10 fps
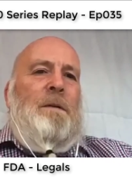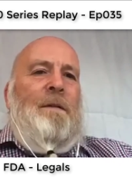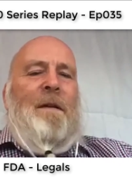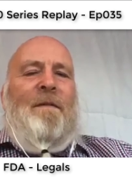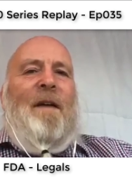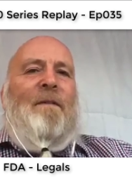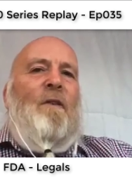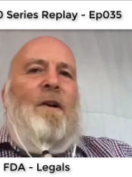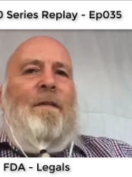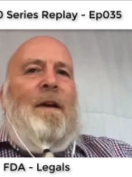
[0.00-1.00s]
And if you've never
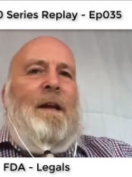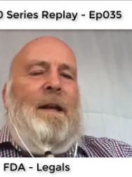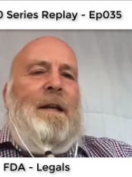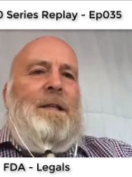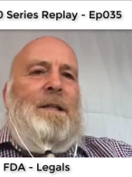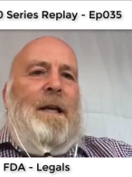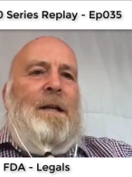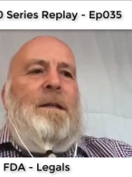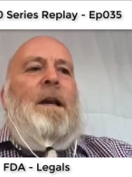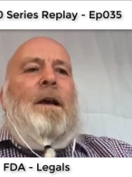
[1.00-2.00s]
heard of any of these
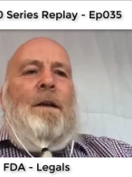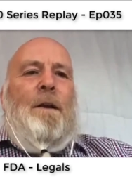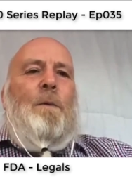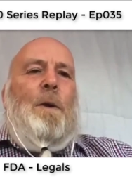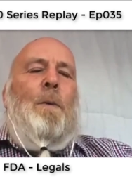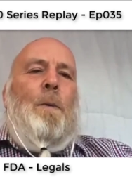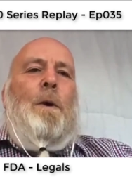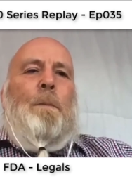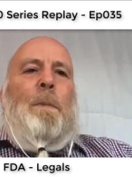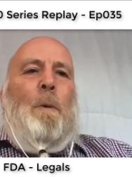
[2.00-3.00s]
things, you
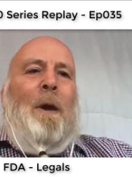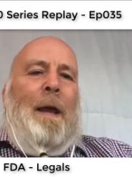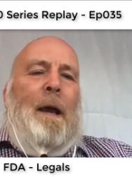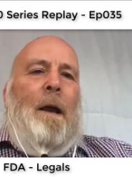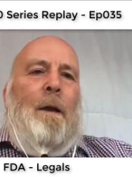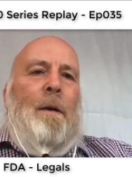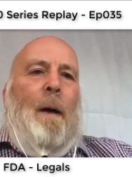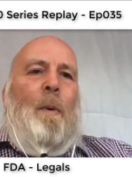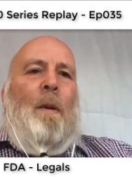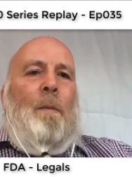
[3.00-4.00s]
want to get clued
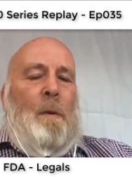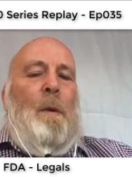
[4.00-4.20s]
up on them.